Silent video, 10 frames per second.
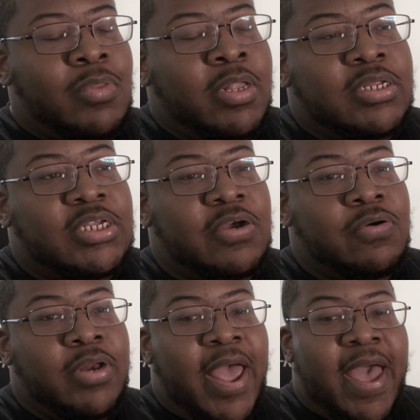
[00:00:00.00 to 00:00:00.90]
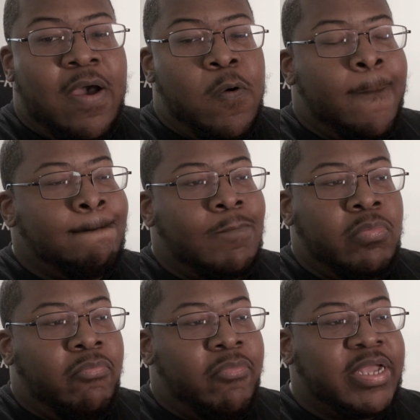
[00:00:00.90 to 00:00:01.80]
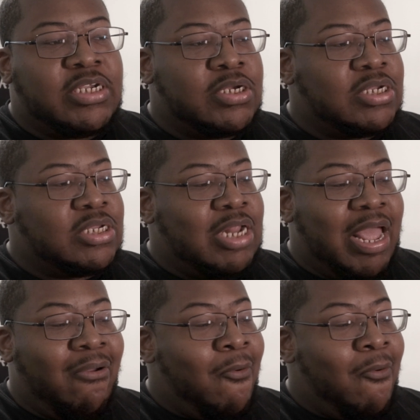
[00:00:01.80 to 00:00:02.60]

till now, it's just like,